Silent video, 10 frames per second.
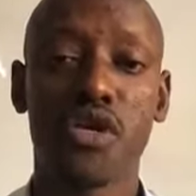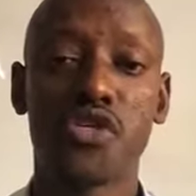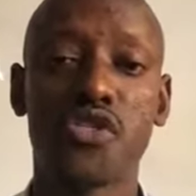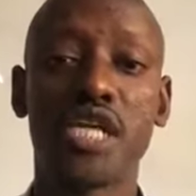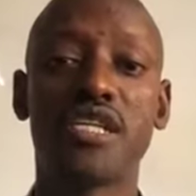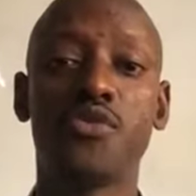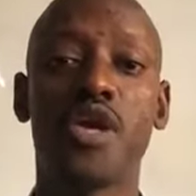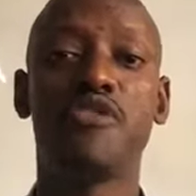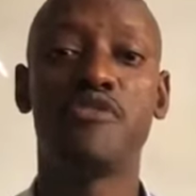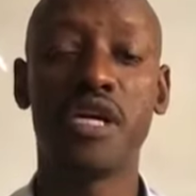so that in
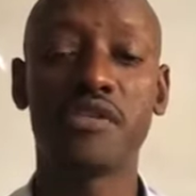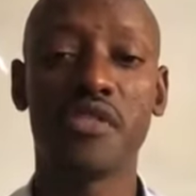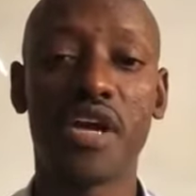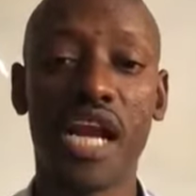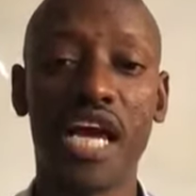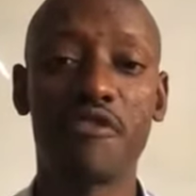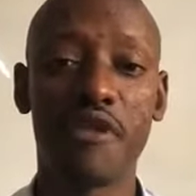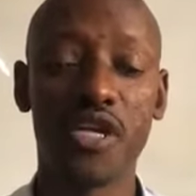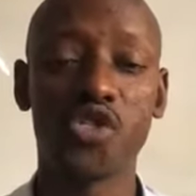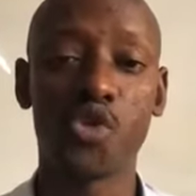the event that the client
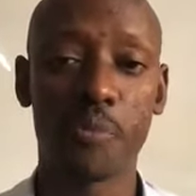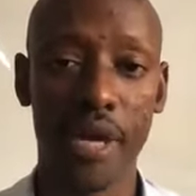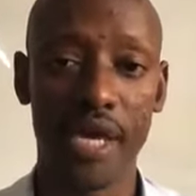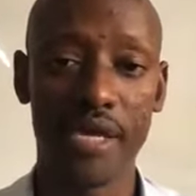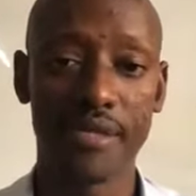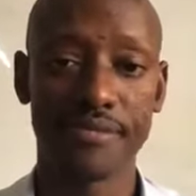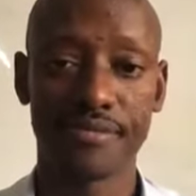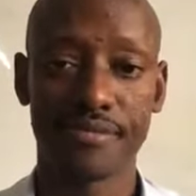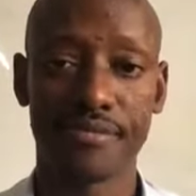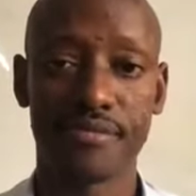fails to pay,
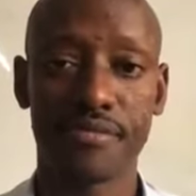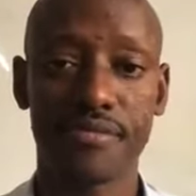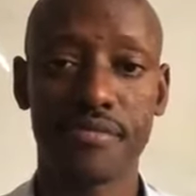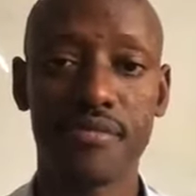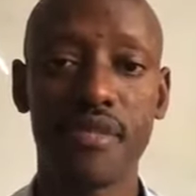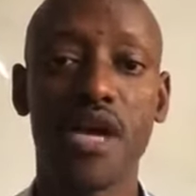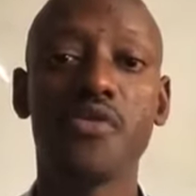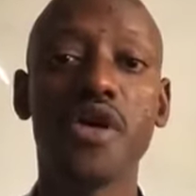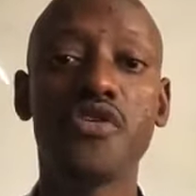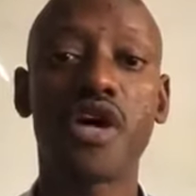
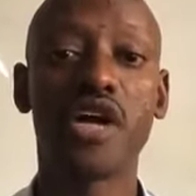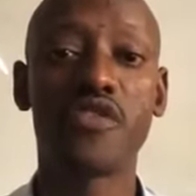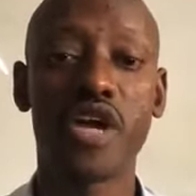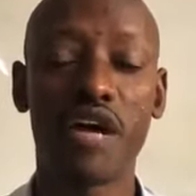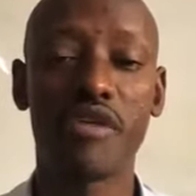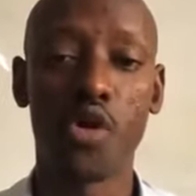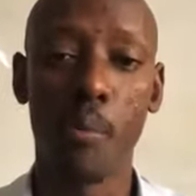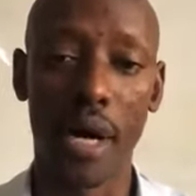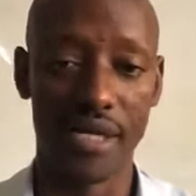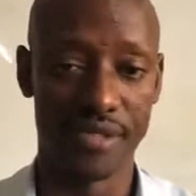then you can recover your
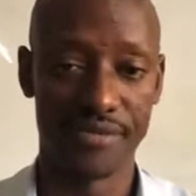money.